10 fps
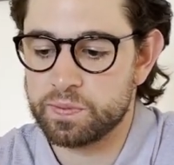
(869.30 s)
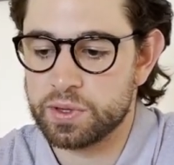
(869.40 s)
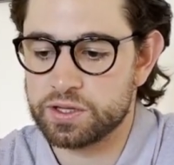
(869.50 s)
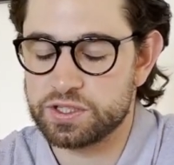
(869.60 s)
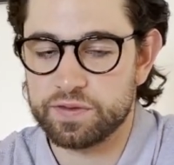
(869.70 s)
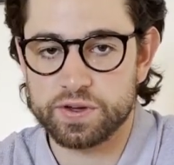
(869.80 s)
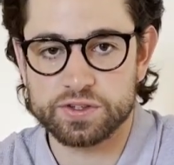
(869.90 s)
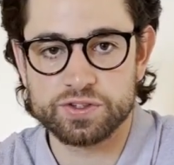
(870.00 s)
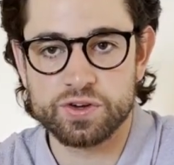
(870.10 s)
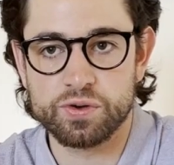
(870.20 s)

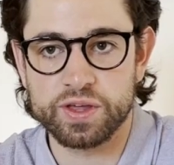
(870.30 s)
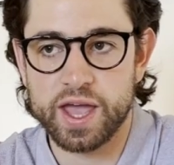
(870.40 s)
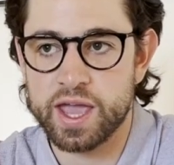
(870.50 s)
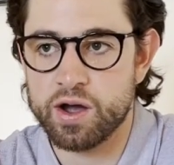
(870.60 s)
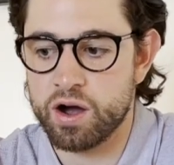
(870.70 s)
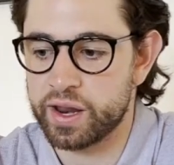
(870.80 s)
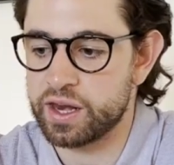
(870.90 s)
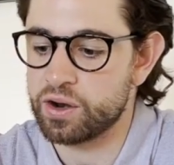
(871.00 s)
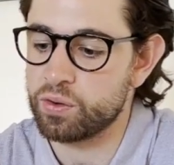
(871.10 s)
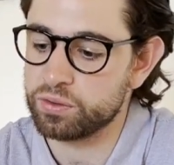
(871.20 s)
specific to the Aeon
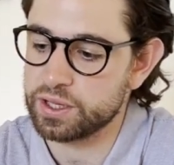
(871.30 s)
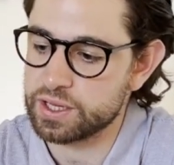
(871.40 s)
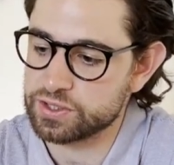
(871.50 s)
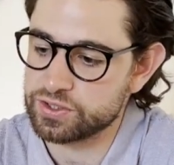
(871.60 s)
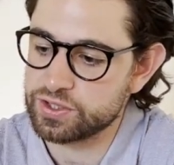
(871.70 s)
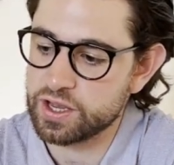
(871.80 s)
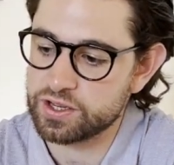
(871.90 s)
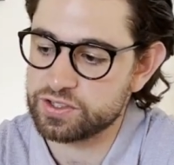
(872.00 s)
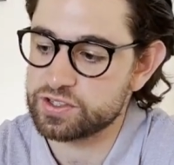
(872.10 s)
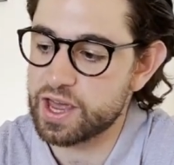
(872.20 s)
and it only
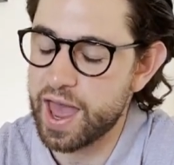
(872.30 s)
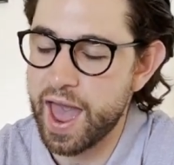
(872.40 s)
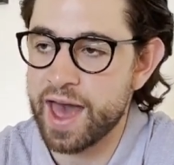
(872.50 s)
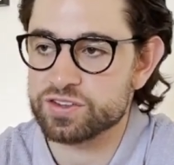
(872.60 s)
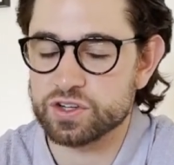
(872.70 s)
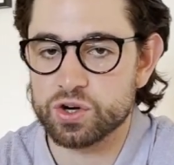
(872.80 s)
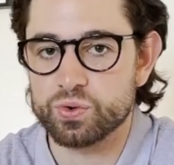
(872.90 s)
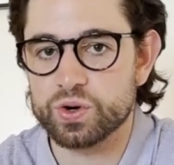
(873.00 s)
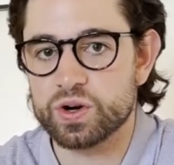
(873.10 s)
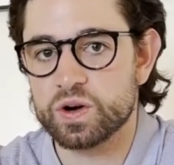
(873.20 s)
exists as an
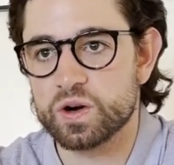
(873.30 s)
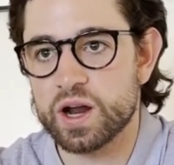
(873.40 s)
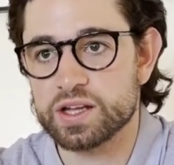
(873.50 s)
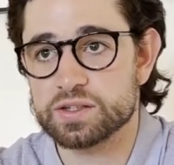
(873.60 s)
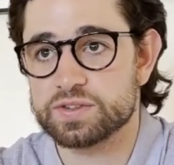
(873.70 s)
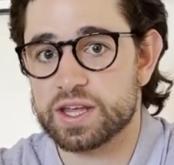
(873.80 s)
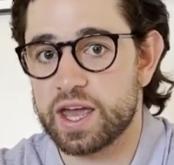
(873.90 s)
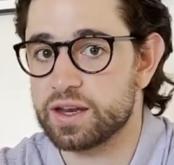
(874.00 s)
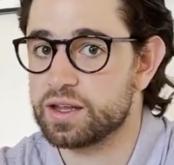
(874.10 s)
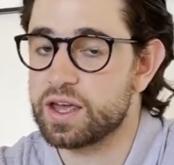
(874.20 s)
aggressive
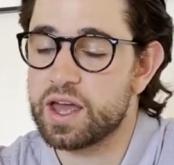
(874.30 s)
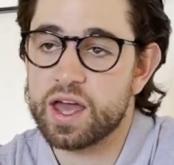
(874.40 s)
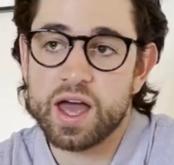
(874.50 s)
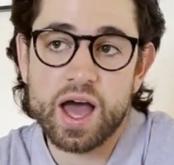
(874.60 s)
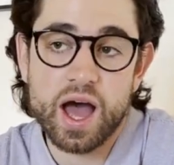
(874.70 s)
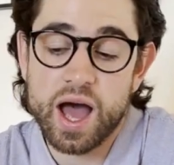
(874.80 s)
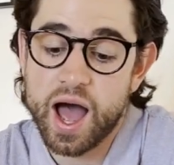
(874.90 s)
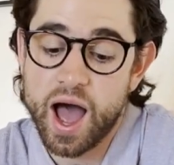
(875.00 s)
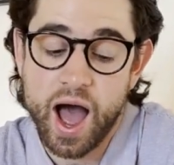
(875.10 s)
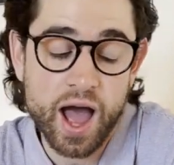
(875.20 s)
skate.
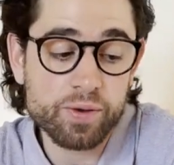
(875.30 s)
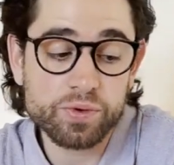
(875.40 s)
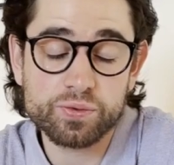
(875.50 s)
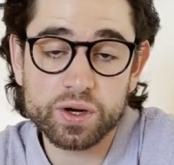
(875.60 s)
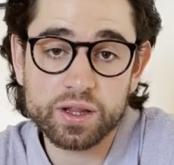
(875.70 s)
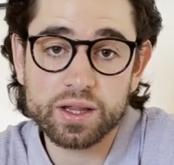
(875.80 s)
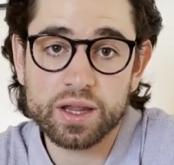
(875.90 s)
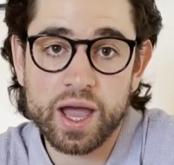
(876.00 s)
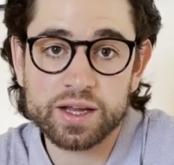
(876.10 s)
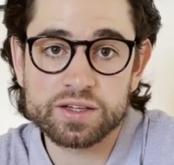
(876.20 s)
I would really
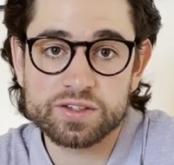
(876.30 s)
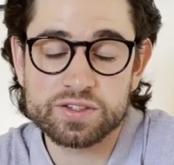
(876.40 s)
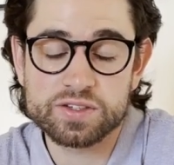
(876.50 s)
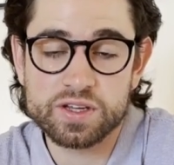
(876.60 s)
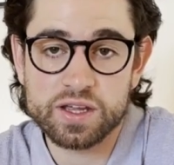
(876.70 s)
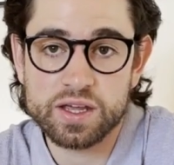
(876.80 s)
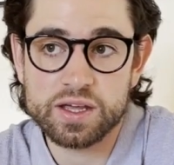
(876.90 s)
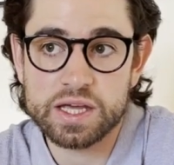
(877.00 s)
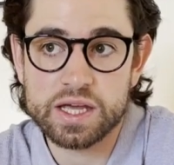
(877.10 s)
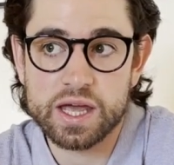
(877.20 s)
like to
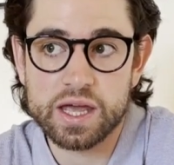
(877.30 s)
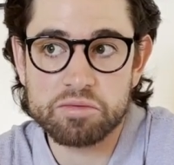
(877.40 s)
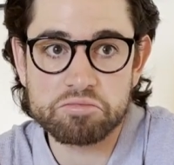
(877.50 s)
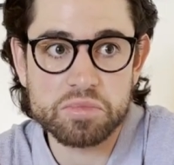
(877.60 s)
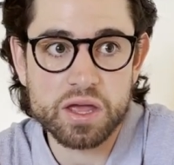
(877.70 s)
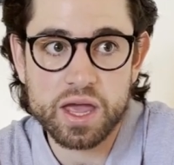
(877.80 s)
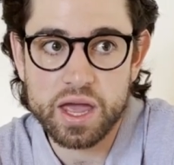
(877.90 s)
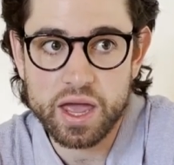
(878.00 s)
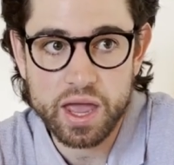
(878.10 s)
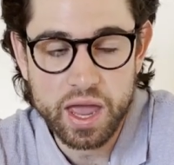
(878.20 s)
see
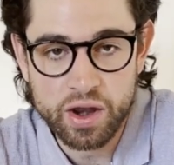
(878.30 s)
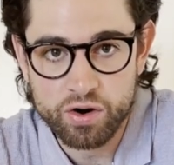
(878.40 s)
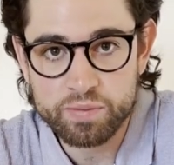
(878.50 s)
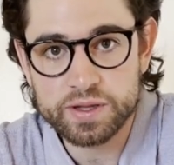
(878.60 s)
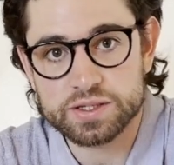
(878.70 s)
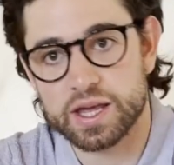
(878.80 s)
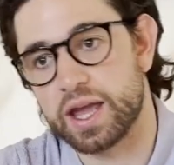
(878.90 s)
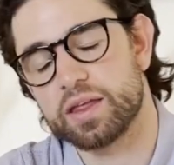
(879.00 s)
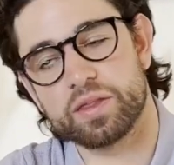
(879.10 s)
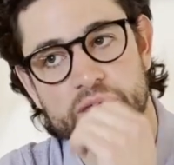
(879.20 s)
an urban
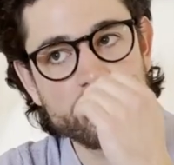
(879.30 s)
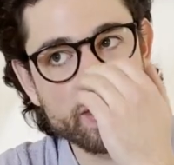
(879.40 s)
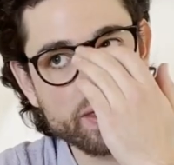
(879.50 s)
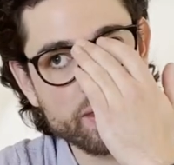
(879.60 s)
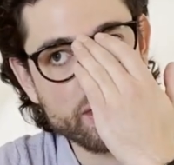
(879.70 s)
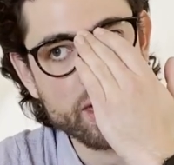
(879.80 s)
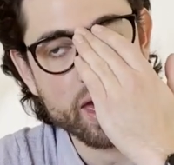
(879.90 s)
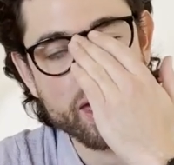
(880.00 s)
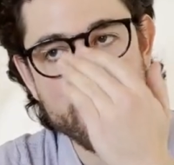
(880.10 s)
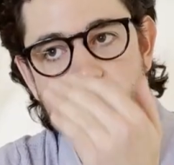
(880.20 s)
skate
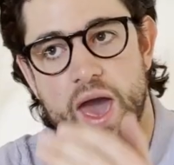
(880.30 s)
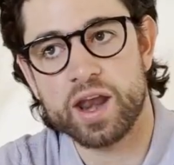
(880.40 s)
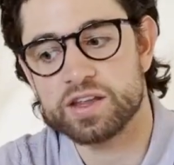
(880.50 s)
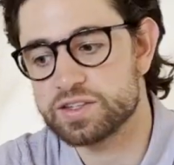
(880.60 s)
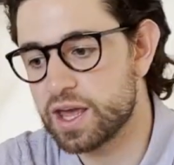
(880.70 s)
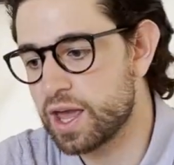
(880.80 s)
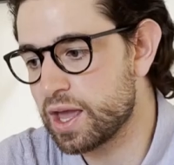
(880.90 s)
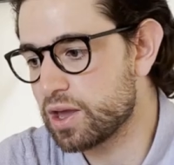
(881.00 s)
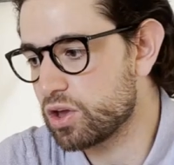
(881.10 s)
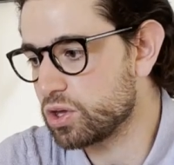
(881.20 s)
that is
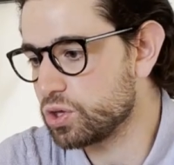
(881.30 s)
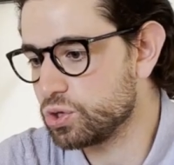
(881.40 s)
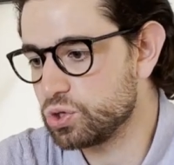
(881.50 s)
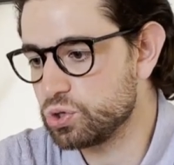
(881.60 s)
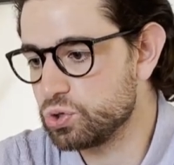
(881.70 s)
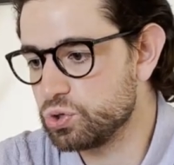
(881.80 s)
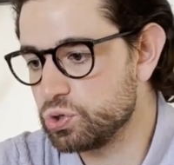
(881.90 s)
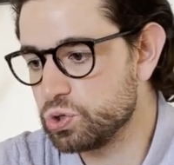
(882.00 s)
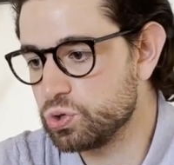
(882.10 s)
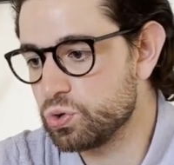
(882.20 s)
a
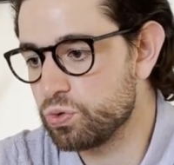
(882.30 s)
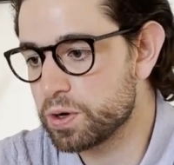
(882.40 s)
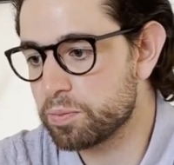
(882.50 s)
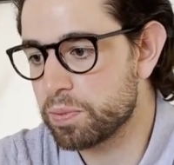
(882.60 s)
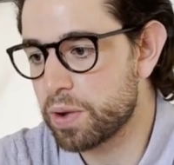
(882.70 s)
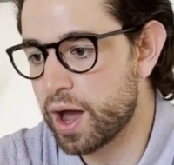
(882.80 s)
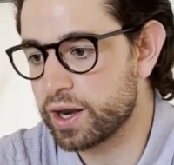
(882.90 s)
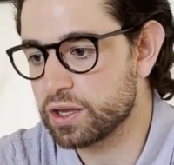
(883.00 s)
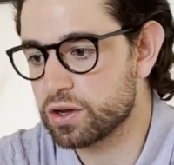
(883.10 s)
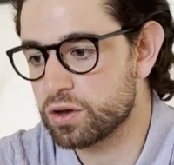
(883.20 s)

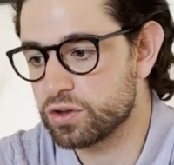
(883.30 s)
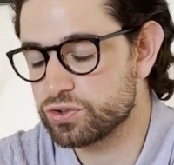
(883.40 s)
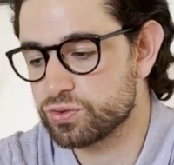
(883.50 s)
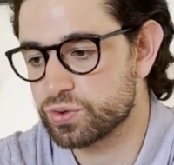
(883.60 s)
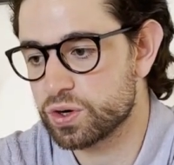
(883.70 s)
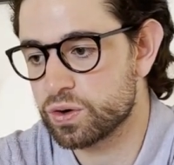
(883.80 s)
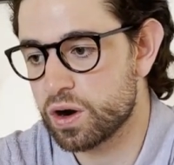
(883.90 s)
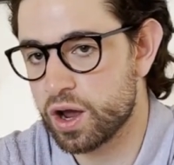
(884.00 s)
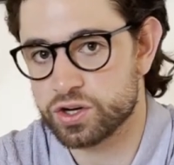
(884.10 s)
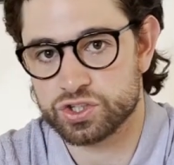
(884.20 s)
unibody
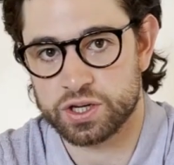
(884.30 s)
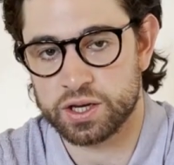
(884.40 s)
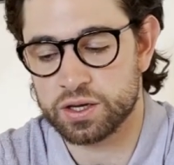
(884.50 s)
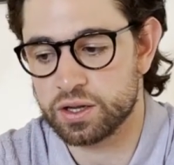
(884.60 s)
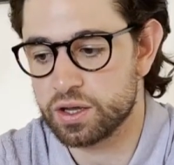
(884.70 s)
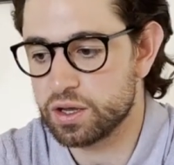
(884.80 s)
construction